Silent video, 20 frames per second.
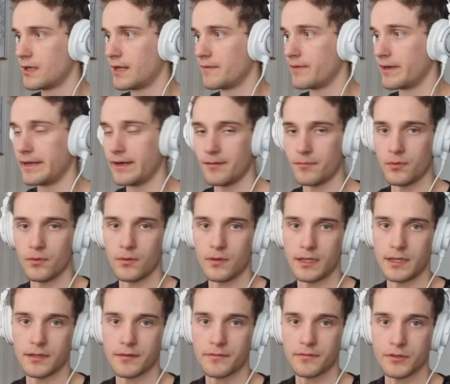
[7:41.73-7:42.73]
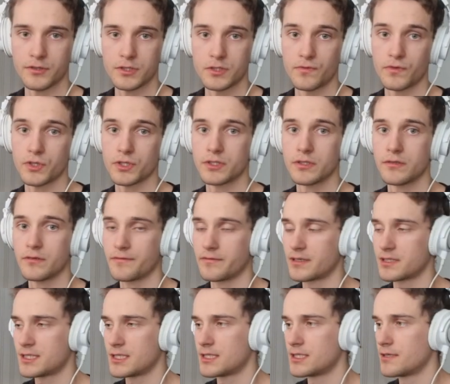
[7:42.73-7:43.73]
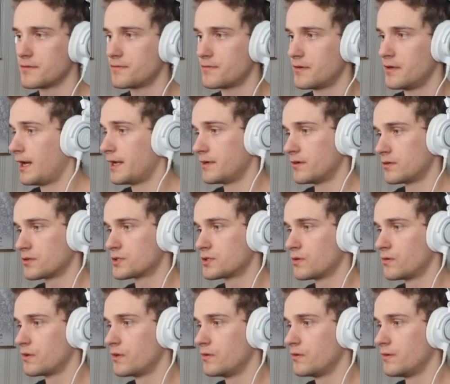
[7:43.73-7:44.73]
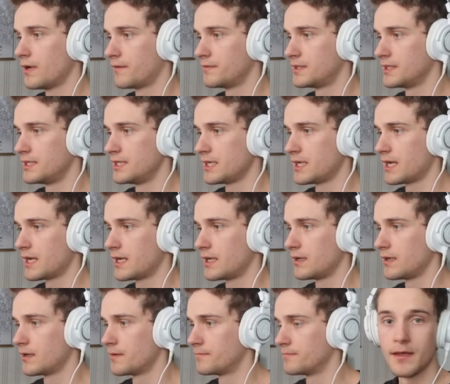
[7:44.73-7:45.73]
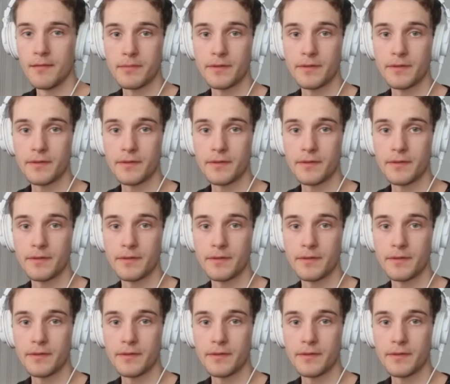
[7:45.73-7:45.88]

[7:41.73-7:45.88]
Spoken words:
available in the first version of SSF. And also you have the decay.